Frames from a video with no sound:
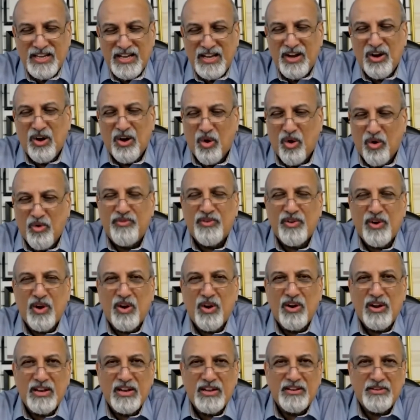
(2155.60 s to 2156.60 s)

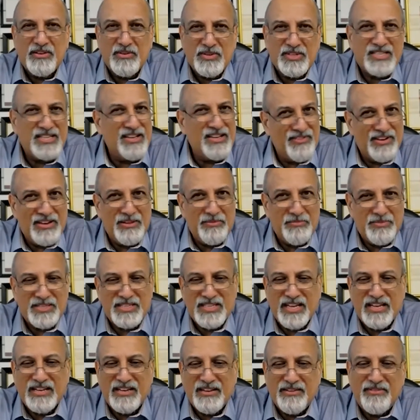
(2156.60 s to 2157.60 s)
Overall, it was
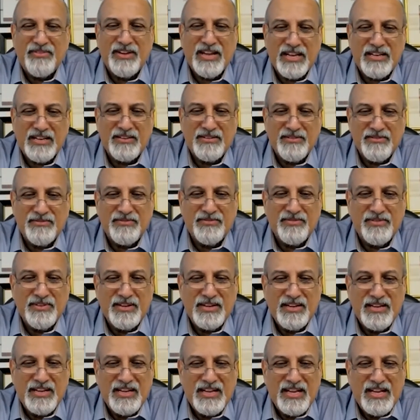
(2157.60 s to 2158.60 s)
70% effective.
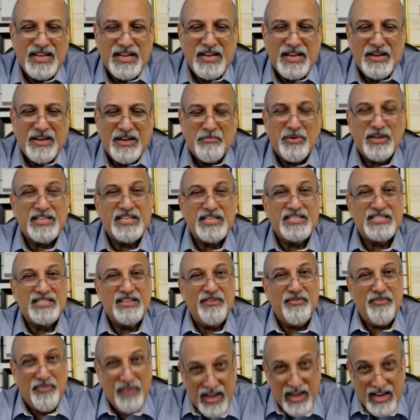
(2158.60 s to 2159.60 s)
But it's
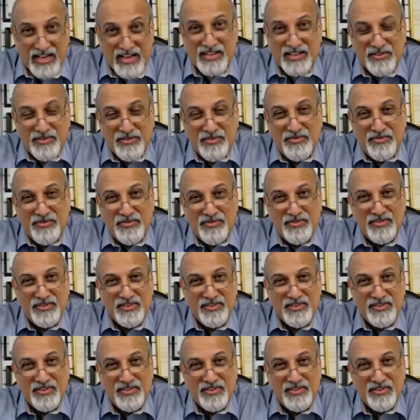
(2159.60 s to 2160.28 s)
effective